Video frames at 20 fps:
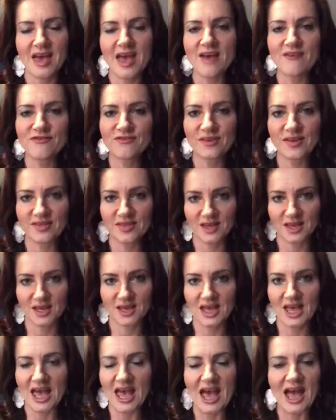everything,
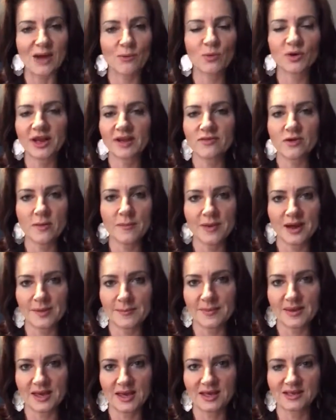whatever it
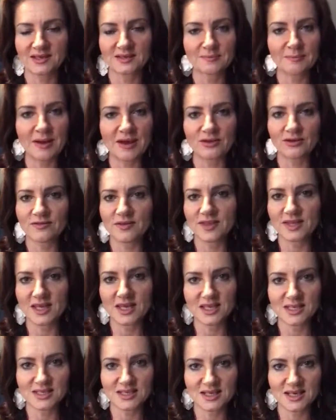might be. It doesn't matter if you
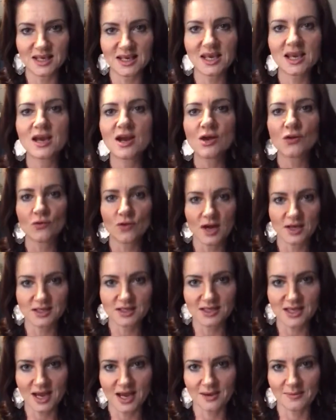think it's silly, write
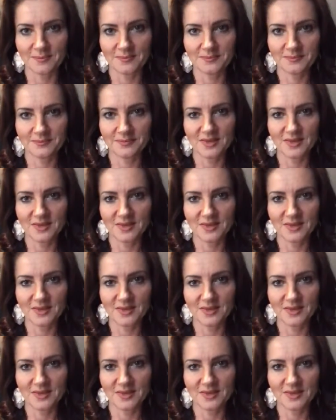it down.